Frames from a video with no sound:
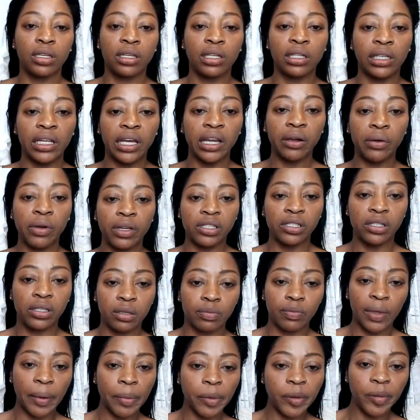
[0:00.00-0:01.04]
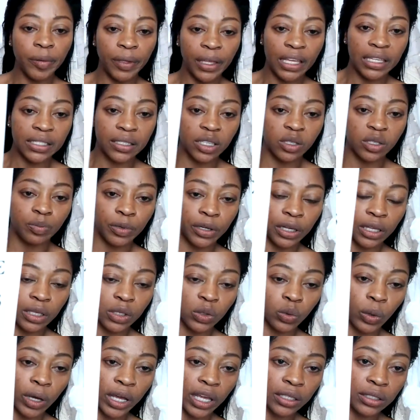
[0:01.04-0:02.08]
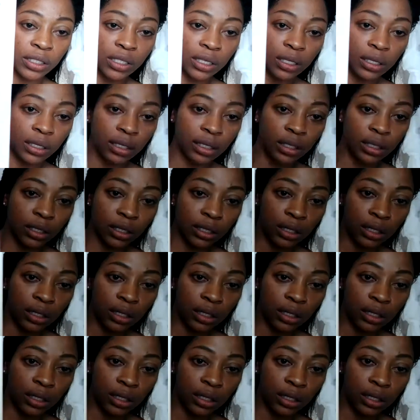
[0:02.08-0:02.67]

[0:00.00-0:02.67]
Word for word: the Glarus. Maybe because this book is white.